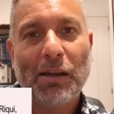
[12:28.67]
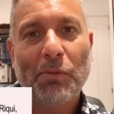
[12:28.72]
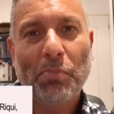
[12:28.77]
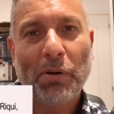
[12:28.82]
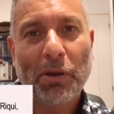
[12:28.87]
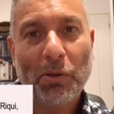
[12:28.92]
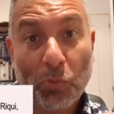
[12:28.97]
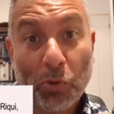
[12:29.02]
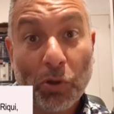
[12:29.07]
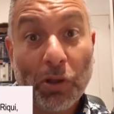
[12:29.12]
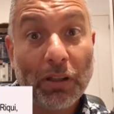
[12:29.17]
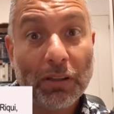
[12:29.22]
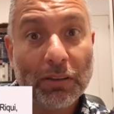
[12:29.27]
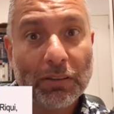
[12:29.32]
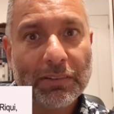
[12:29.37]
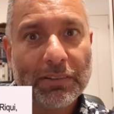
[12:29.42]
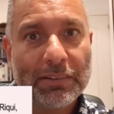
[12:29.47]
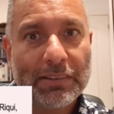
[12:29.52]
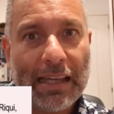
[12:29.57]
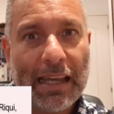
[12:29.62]
but will
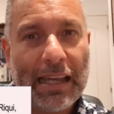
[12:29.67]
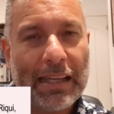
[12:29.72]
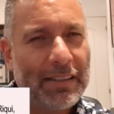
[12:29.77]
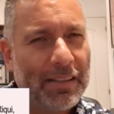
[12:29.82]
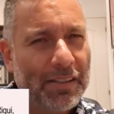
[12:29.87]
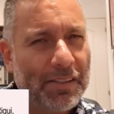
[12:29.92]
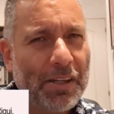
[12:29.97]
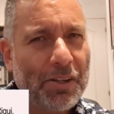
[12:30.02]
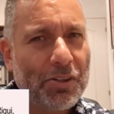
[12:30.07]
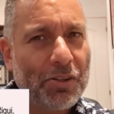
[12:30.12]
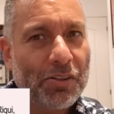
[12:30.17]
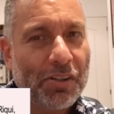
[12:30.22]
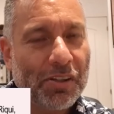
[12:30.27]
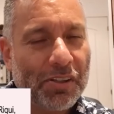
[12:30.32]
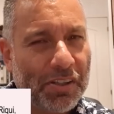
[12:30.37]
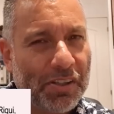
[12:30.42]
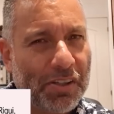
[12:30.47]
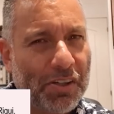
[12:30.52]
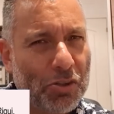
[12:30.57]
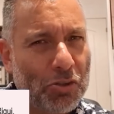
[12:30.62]
take decisions as
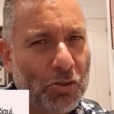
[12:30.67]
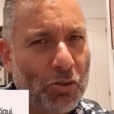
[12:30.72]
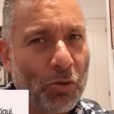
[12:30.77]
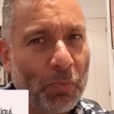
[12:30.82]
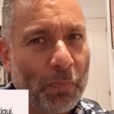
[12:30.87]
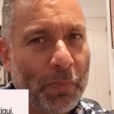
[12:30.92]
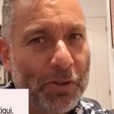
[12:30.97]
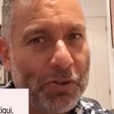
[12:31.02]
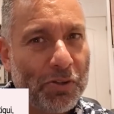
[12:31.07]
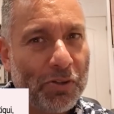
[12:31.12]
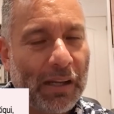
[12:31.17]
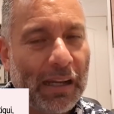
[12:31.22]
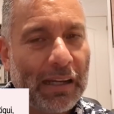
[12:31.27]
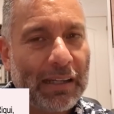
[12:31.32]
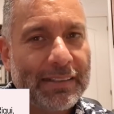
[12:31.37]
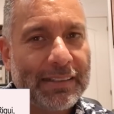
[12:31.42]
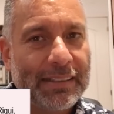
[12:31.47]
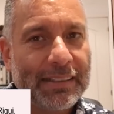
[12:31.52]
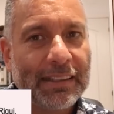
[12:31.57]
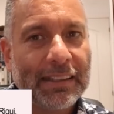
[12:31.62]
he's a strong
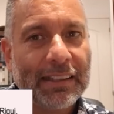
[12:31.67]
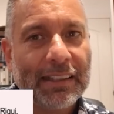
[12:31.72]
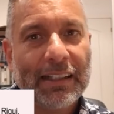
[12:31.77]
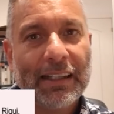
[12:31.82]
personality.